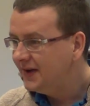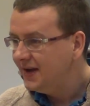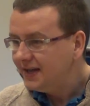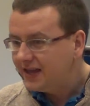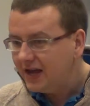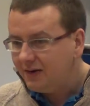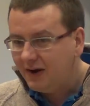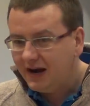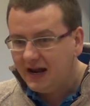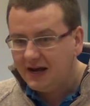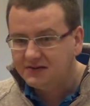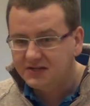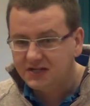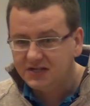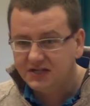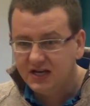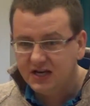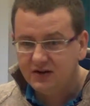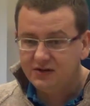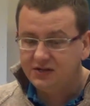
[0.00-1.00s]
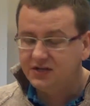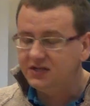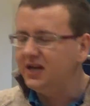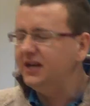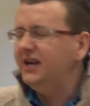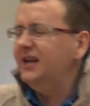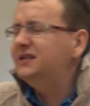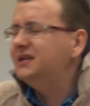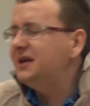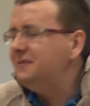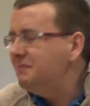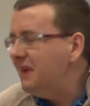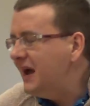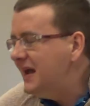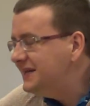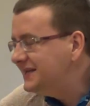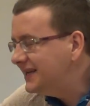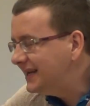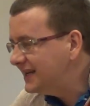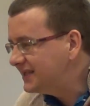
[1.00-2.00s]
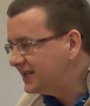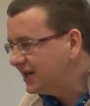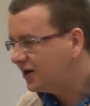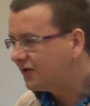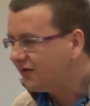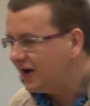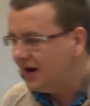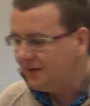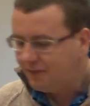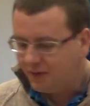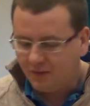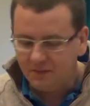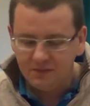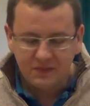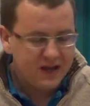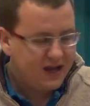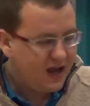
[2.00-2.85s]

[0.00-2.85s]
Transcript: they went out to see her, and she said, it's amazing, it's incredible.